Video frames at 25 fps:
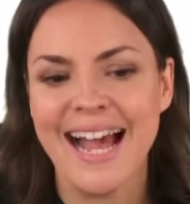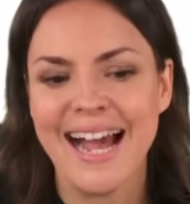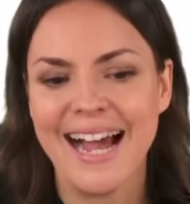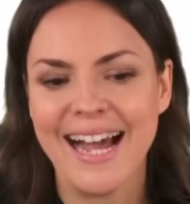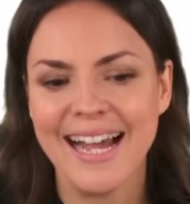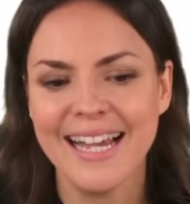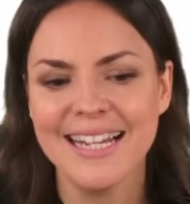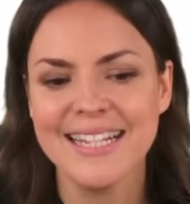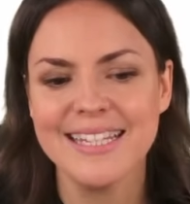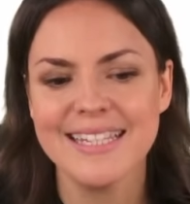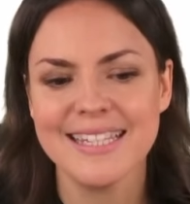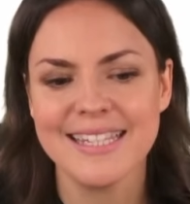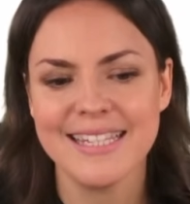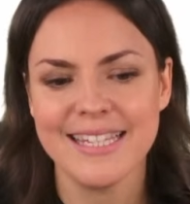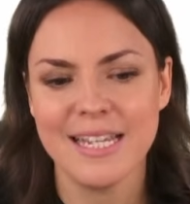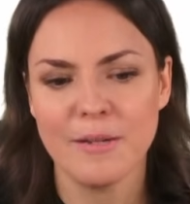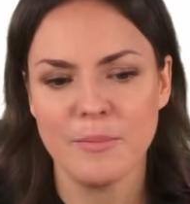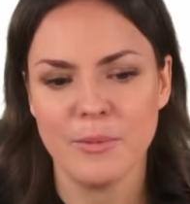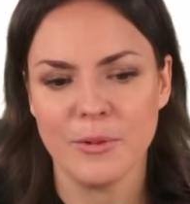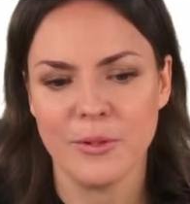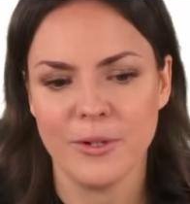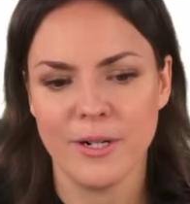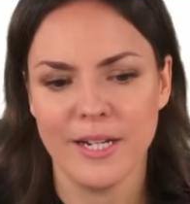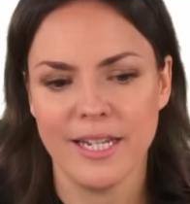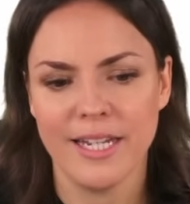I
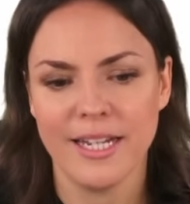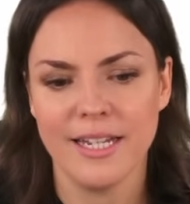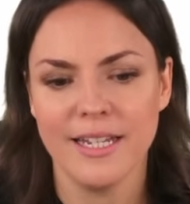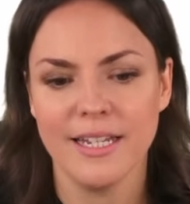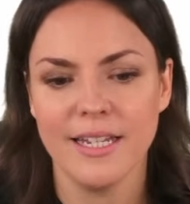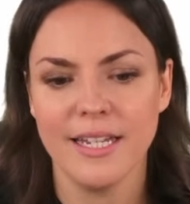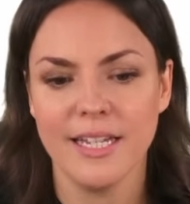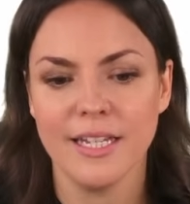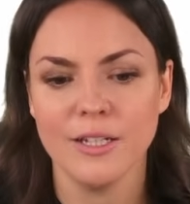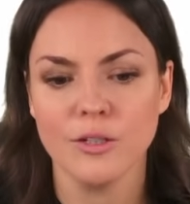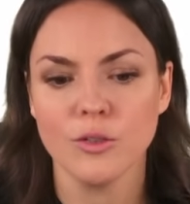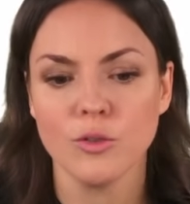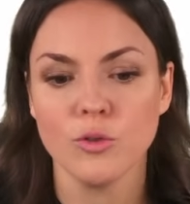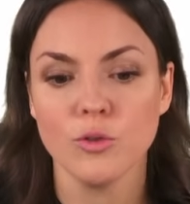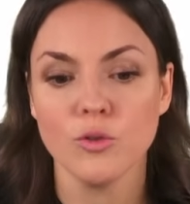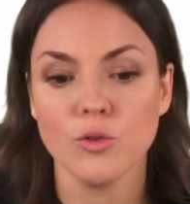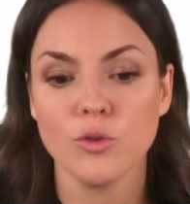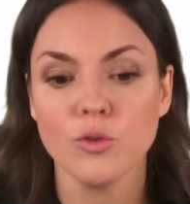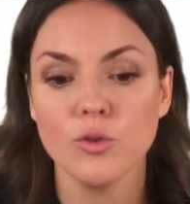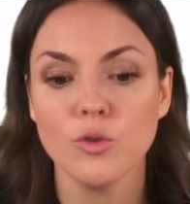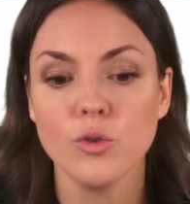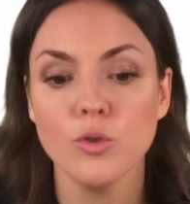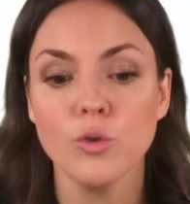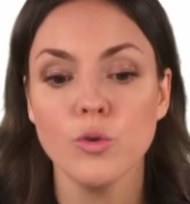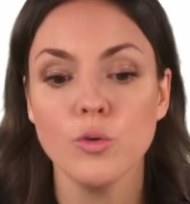separate it into
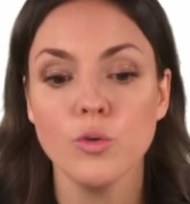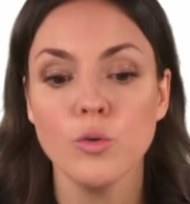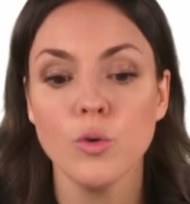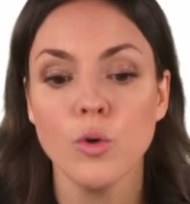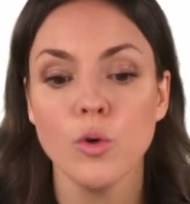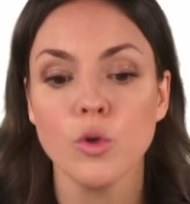two